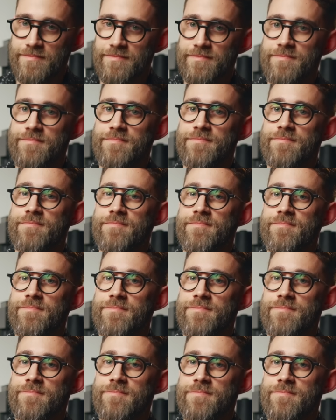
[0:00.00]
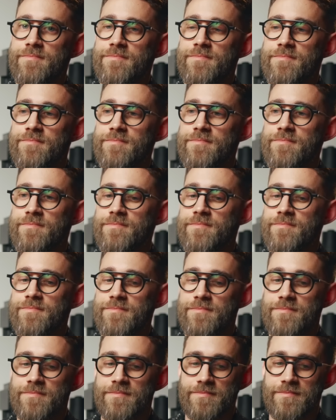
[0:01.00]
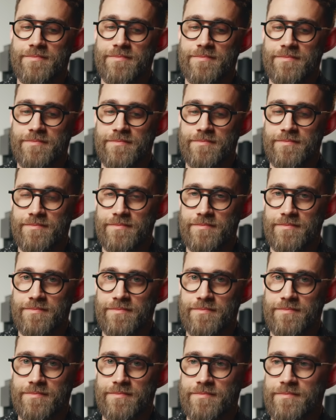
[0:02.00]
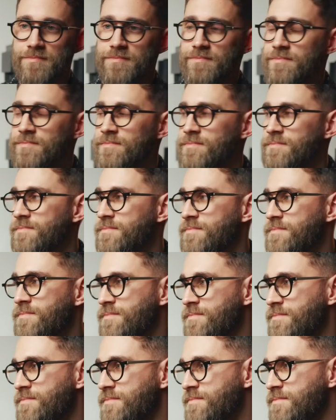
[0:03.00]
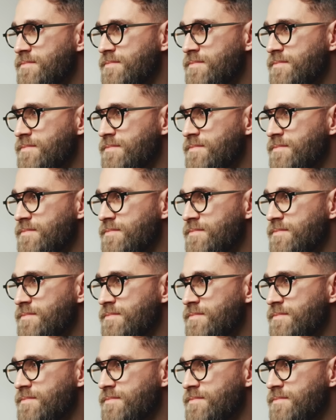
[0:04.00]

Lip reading: This person isn't speaking.